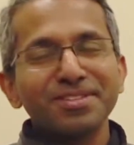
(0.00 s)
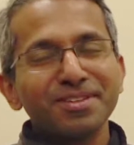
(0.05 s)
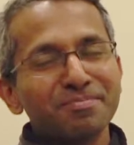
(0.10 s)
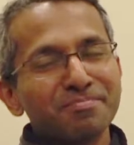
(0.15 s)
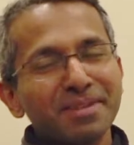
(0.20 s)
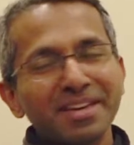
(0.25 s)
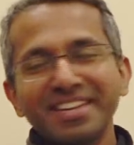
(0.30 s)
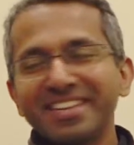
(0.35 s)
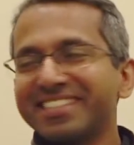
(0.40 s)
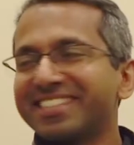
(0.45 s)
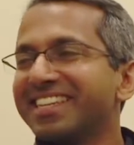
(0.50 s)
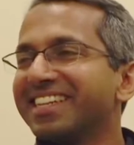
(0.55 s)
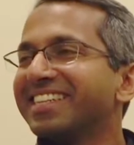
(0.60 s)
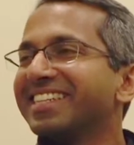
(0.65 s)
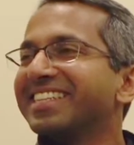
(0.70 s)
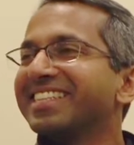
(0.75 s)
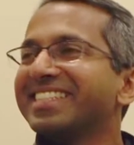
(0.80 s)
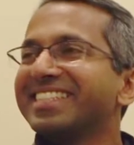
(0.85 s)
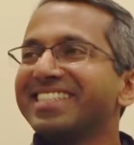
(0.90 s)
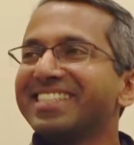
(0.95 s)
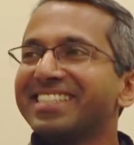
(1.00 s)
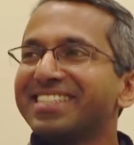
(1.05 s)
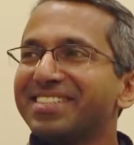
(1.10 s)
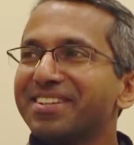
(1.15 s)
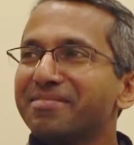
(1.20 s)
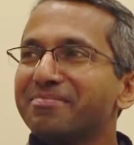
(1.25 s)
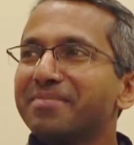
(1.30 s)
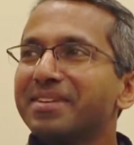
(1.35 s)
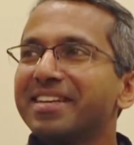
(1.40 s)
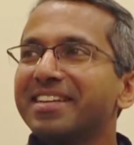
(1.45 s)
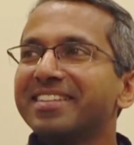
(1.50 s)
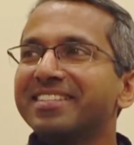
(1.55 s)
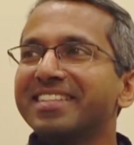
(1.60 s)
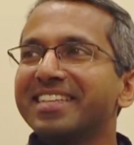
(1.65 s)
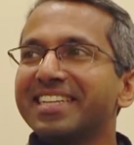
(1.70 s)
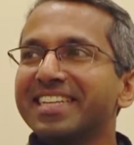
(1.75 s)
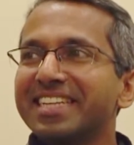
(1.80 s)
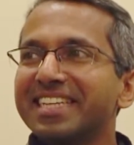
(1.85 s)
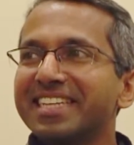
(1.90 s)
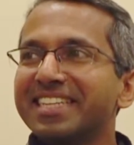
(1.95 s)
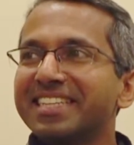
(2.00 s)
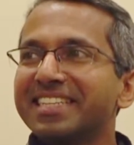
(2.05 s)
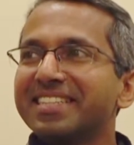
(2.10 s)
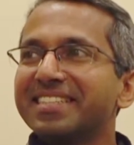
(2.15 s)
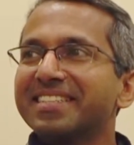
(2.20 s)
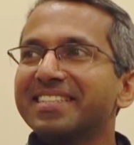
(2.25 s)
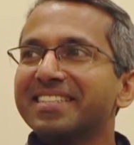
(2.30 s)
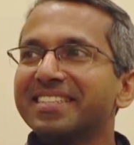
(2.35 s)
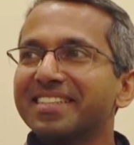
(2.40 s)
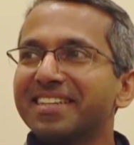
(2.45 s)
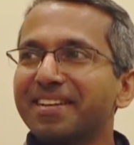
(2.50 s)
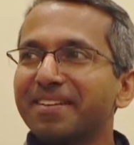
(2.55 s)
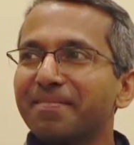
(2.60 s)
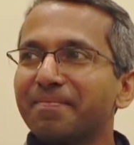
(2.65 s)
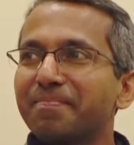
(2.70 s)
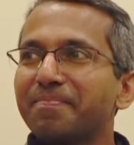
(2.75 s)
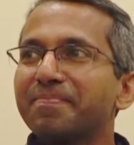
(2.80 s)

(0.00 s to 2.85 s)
You're meditating. You're meditating. Yeah.